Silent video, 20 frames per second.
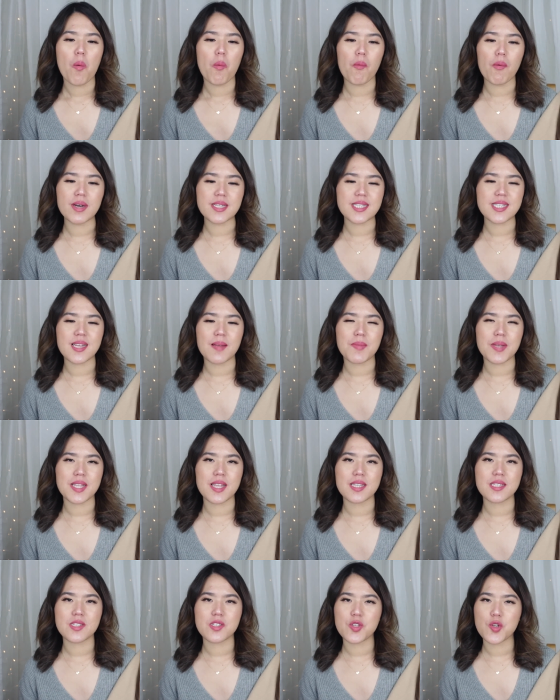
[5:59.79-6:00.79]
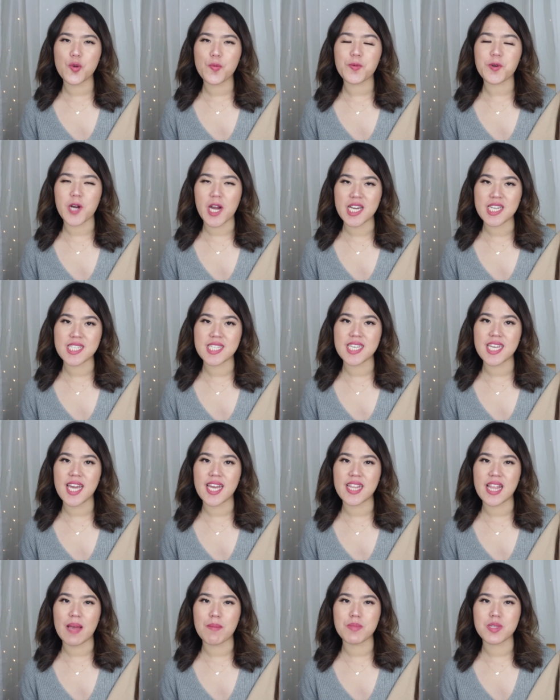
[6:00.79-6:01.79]
want something that's too pricey,
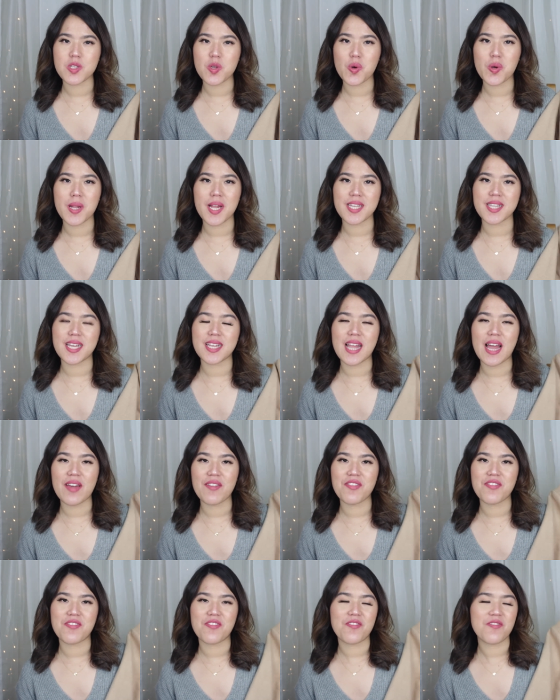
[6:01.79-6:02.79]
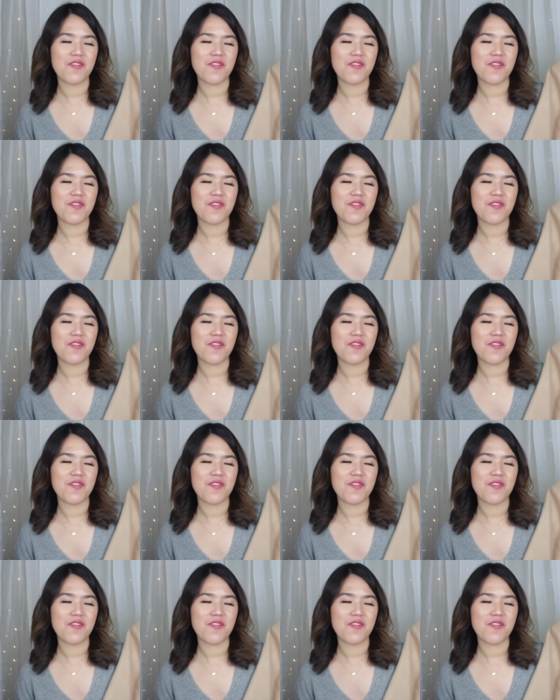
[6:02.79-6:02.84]
and I'm so glad that I've